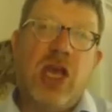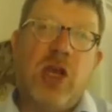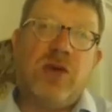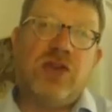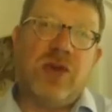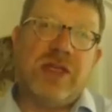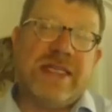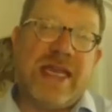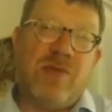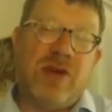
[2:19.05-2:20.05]
who are trying to
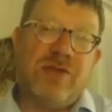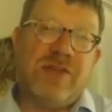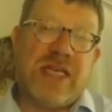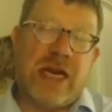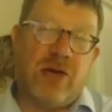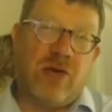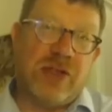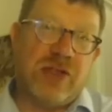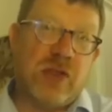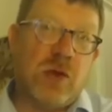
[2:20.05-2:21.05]
get rid of
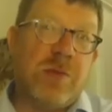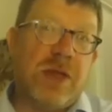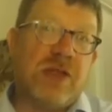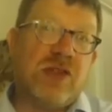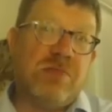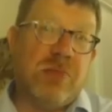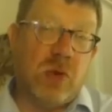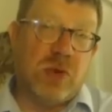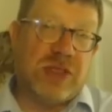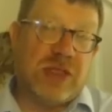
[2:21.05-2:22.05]
terrorists who are being
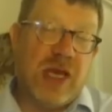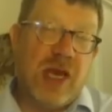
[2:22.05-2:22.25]
supported